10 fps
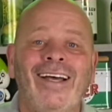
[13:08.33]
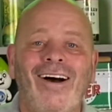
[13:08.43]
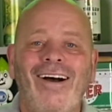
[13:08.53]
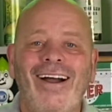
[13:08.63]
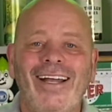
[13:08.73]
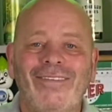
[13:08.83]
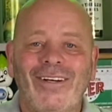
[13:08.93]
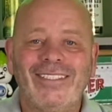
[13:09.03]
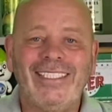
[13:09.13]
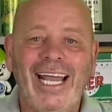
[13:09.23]
All right,
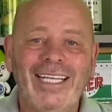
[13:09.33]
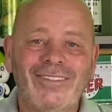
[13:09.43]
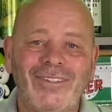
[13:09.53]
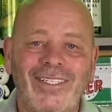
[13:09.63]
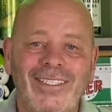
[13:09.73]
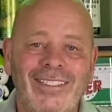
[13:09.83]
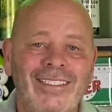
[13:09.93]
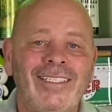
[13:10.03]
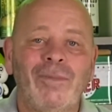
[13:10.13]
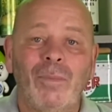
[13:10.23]
folks, thanks for
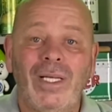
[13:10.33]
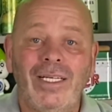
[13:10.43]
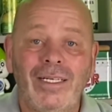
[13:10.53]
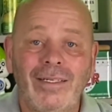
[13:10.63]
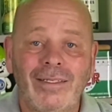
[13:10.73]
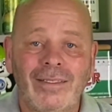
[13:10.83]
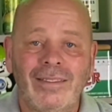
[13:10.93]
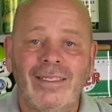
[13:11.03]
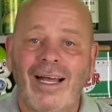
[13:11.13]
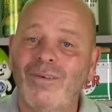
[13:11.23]
being here.
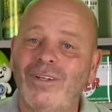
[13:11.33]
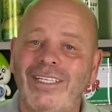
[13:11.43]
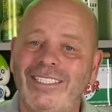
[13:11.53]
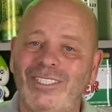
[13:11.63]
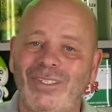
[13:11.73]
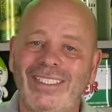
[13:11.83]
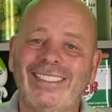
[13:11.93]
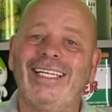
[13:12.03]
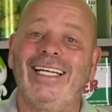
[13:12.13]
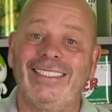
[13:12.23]
I really enjoyed
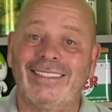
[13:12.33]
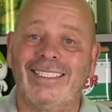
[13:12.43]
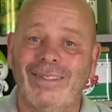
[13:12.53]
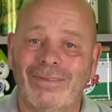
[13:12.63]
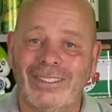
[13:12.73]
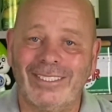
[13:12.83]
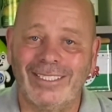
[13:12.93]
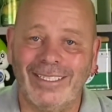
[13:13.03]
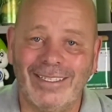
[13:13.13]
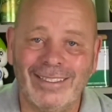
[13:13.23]
today's tip for
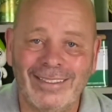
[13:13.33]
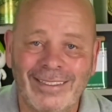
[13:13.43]
sure.